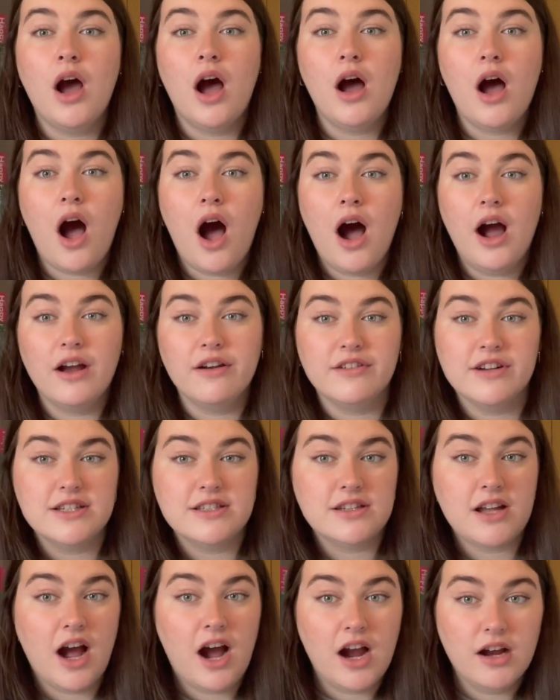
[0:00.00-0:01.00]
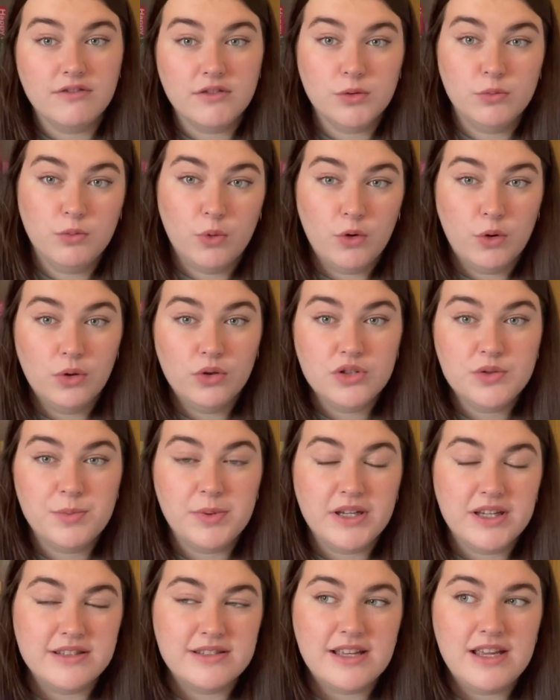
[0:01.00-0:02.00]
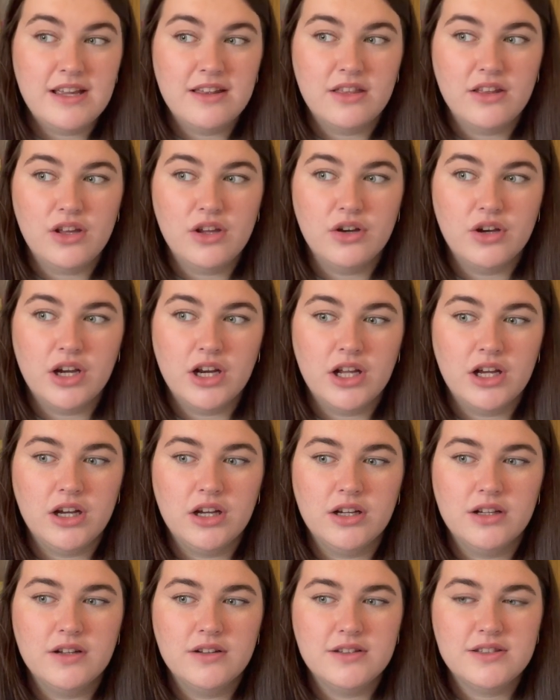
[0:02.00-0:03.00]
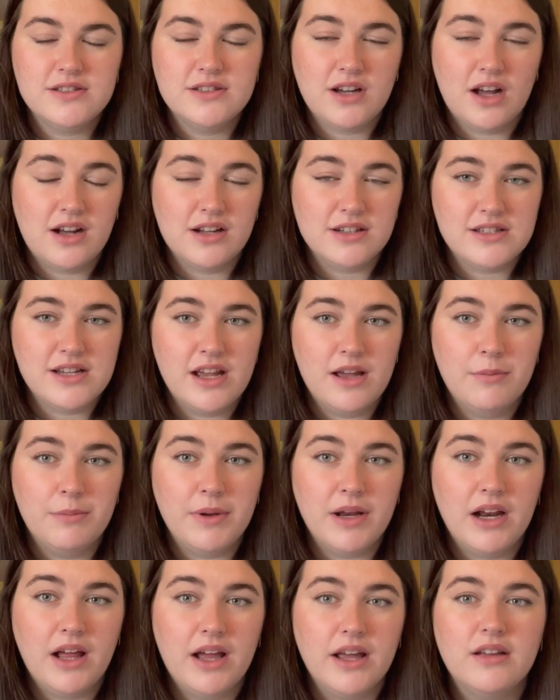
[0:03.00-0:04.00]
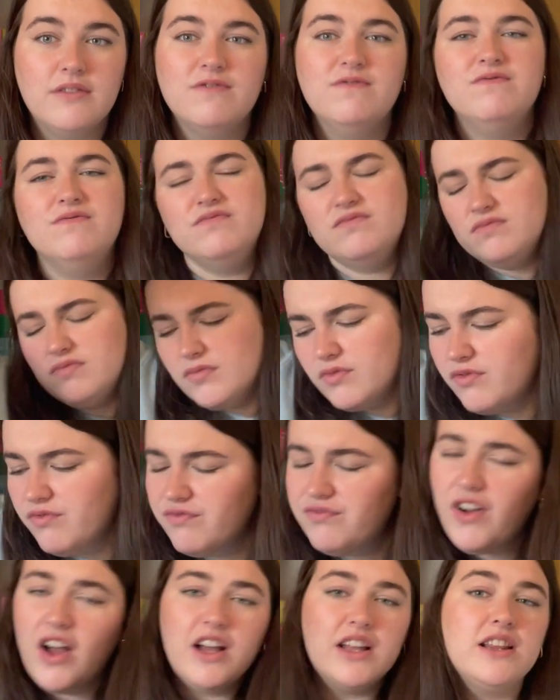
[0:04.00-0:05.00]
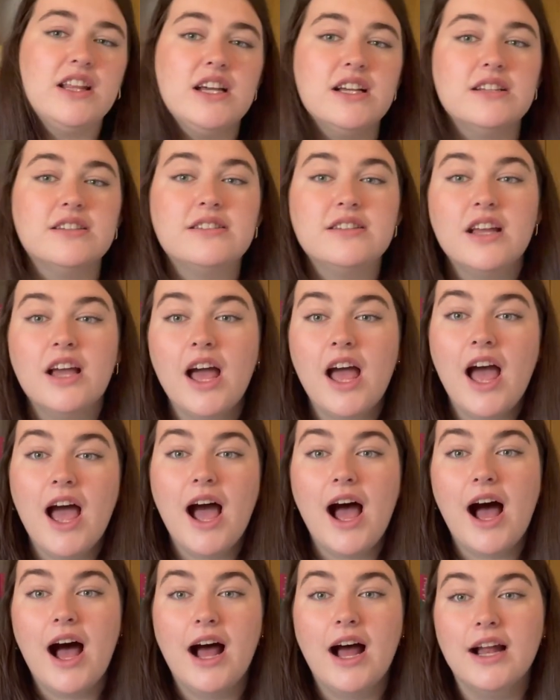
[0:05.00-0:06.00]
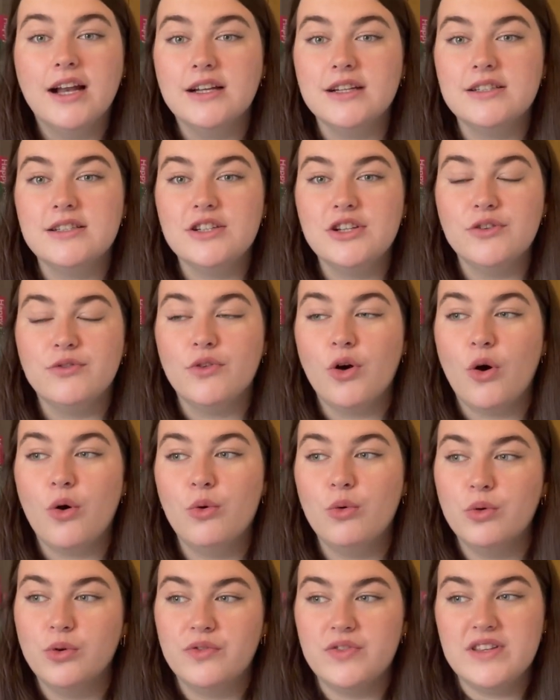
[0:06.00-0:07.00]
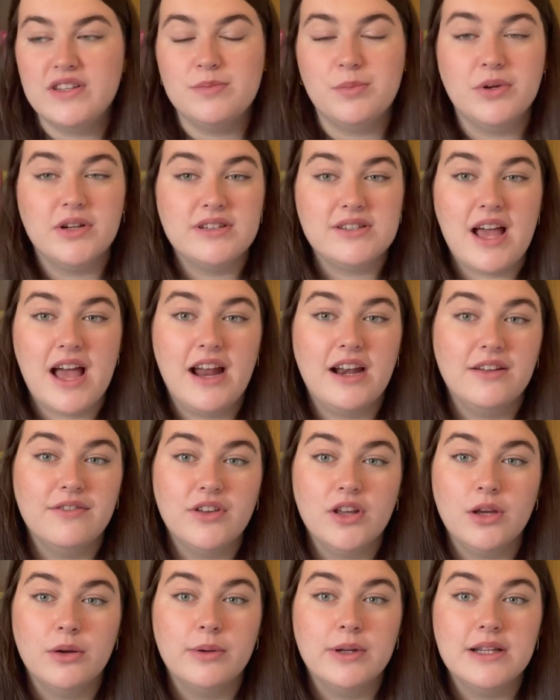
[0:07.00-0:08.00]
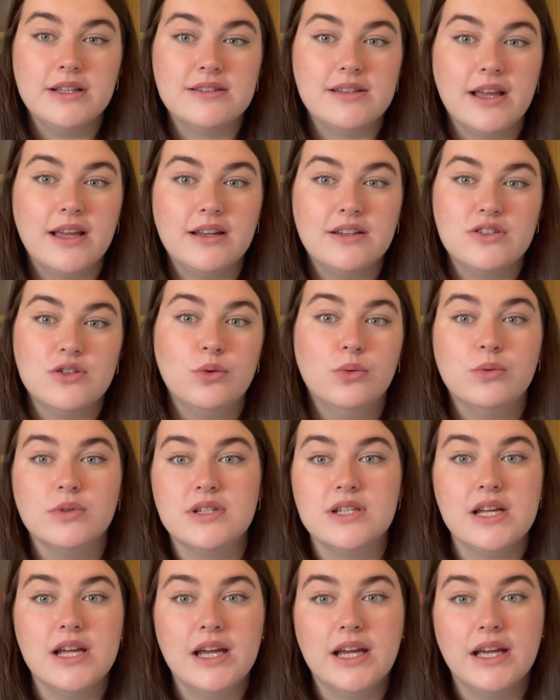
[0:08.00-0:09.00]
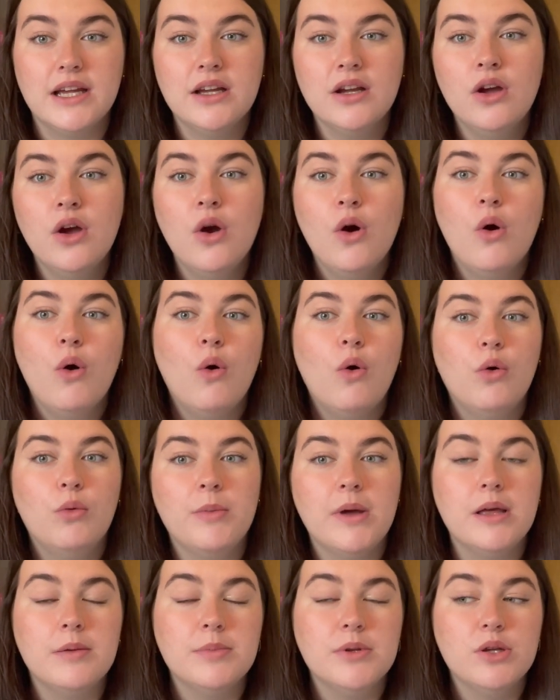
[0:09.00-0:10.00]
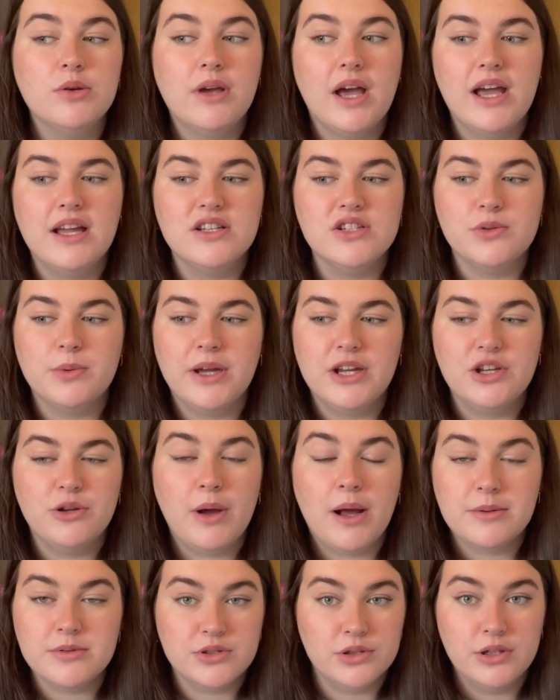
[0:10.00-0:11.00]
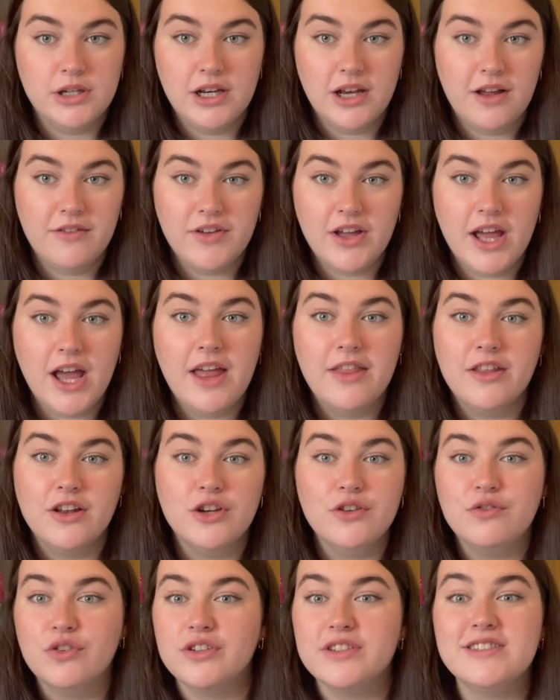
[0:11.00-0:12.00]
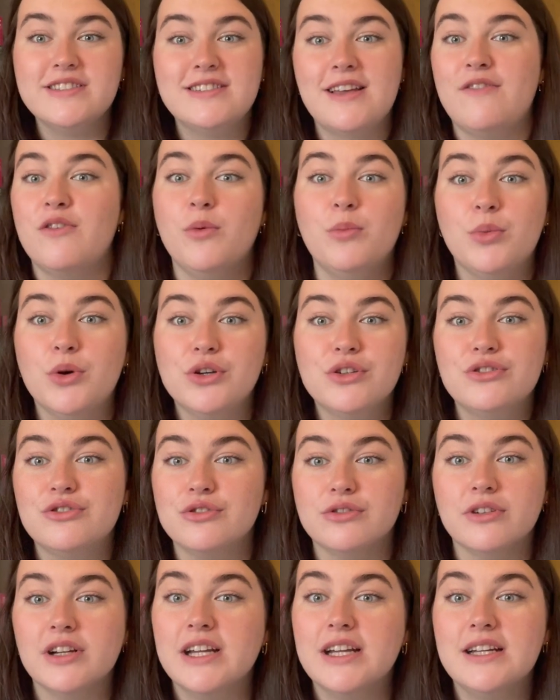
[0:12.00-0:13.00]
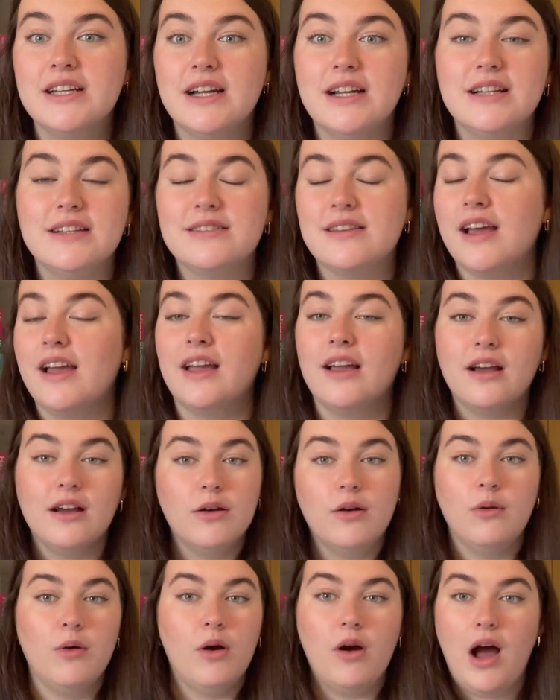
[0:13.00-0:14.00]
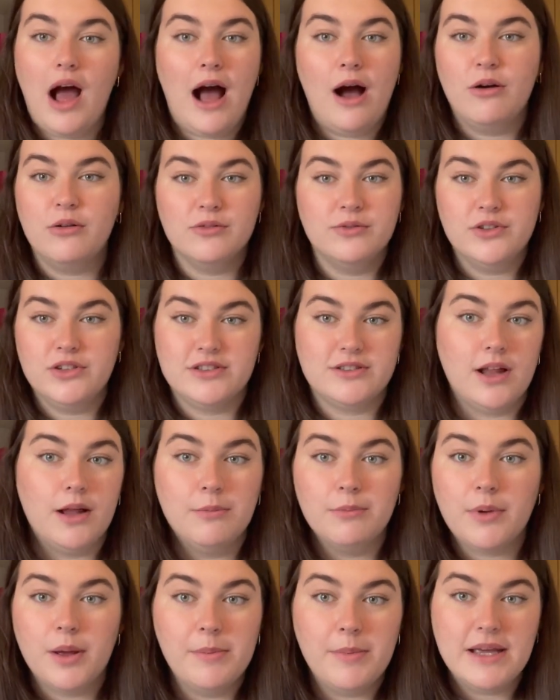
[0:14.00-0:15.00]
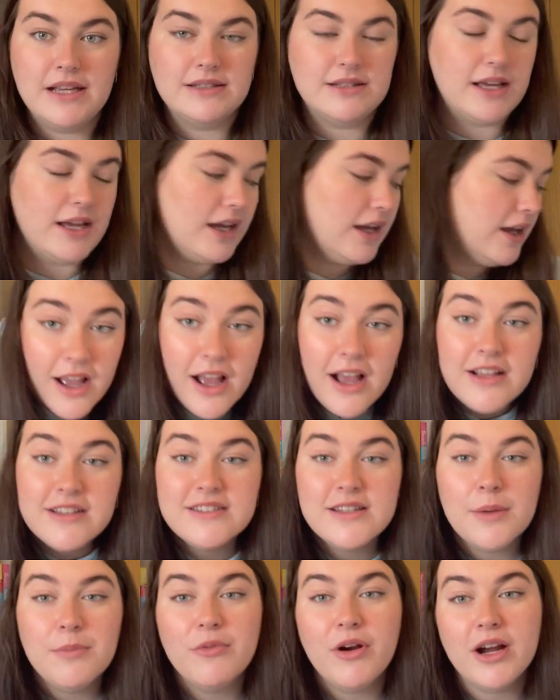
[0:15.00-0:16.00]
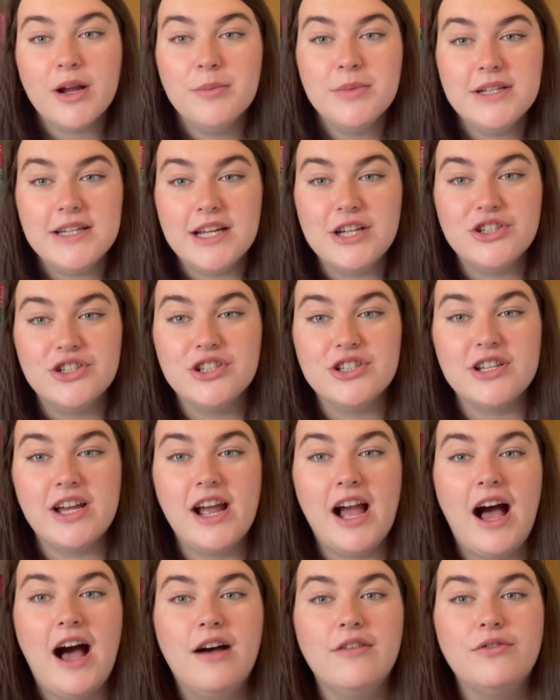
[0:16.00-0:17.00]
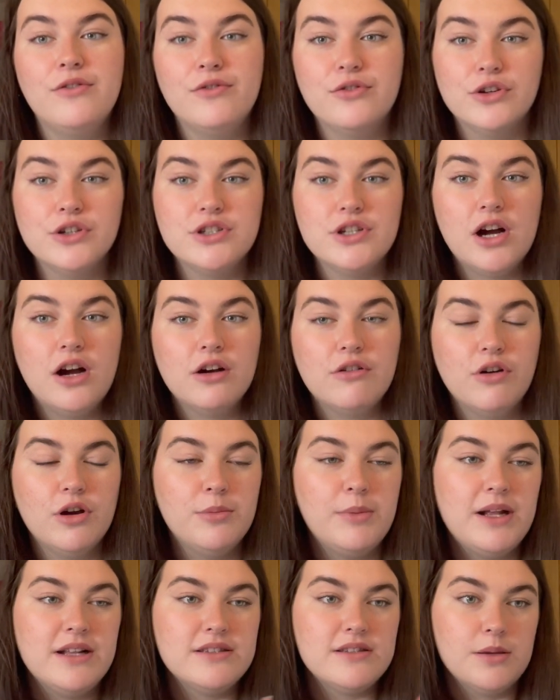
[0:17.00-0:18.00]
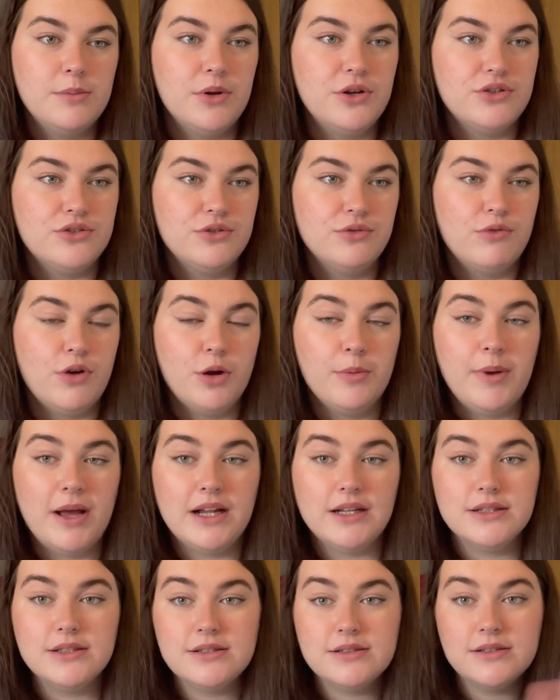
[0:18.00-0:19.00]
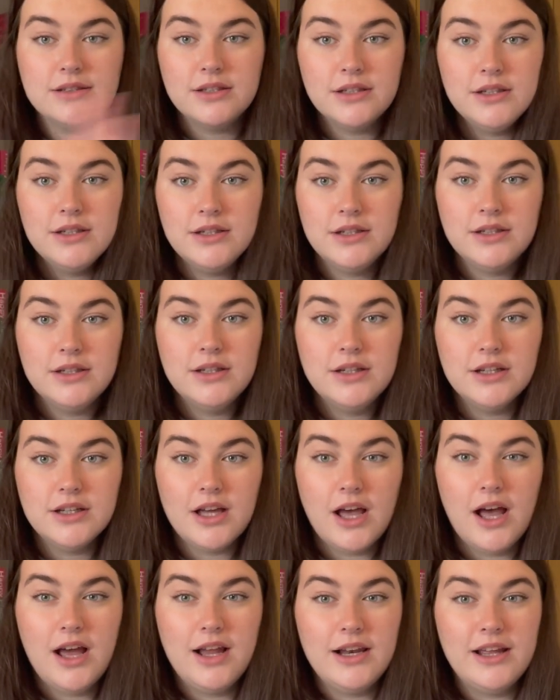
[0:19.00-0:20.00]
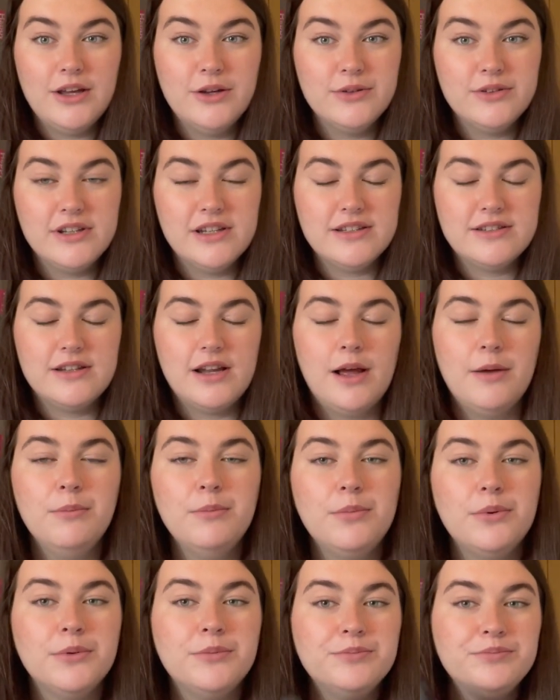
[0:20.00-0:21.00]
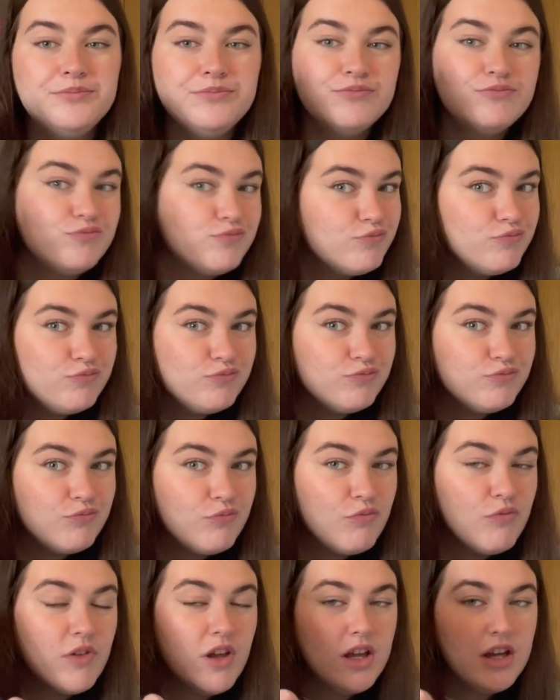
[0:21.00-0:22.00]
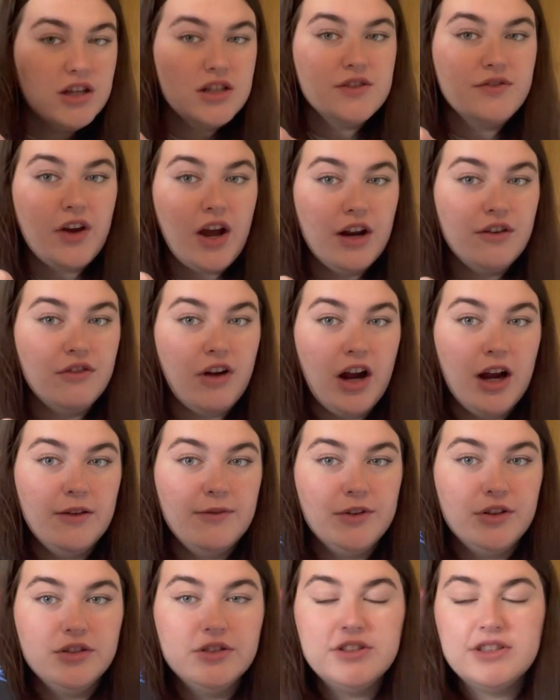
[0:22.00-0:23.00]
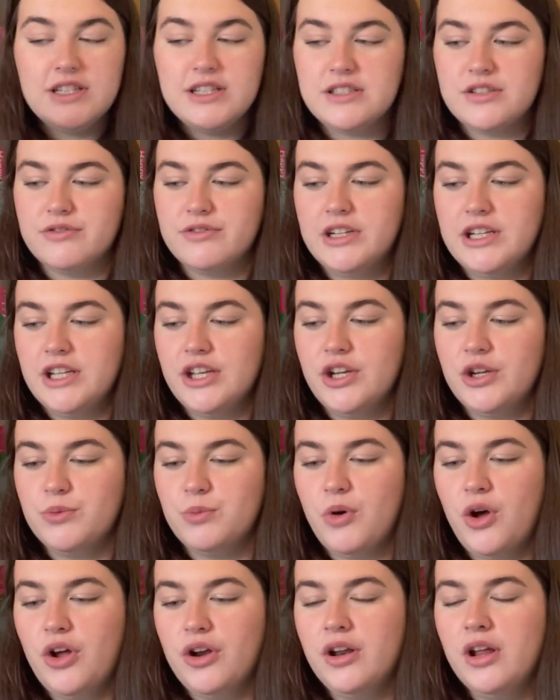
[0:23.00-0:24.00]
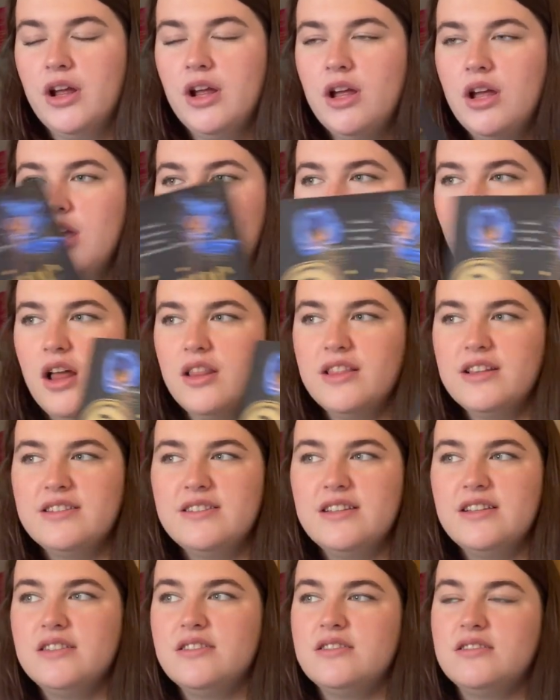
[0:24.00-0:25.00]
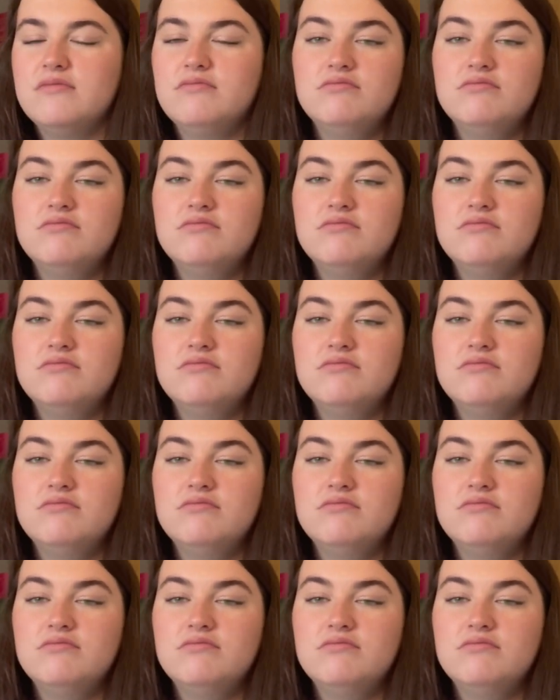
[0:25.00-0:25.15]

high risk, high reward, because either you're gonna start it and be like, fuck this, and you've got all of these books ahead of you and it's like daunting, or maybe you get into it and you absolutely love it and then you've got 7 books to read and it's like out of your slump. Amazing. Some recommendations I have for a dark romance, emotional romance girly who's in a slump. Divine Rivals is a really good one. This is